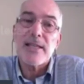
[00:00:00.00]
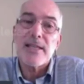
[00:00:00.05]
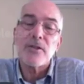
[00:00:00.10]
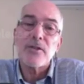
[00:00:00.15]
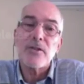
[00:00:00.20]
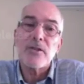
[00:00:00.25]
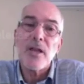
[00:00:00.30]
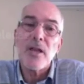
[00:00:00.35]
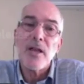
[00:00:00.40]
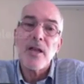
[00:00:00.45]

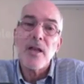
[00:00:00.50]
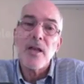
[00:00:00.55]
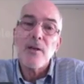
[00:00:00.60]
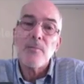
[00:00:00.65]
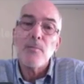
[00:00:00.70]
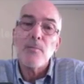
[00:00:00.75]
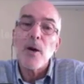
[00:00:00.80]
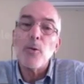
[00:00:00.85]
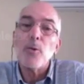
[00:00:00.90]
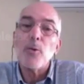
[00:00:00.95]
efforts,
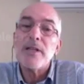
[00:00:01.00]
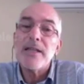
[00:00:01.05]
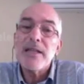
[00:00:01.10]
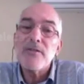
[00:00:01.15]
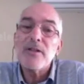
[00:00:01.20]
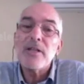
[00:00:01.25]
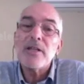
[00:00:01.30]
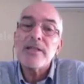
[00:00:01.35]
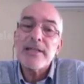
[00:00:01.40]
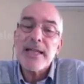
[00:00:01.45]
but would
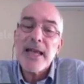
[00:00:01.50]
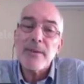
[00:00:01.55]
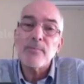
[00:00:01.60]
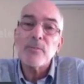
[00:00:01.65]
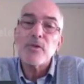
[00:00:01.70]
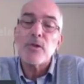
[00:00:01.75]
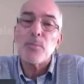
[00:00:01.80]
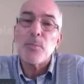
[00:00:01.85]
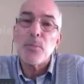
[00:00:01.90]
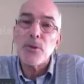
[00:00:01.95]
even
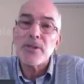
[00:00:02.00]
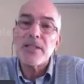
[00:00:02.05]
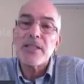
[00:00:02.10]
attempt to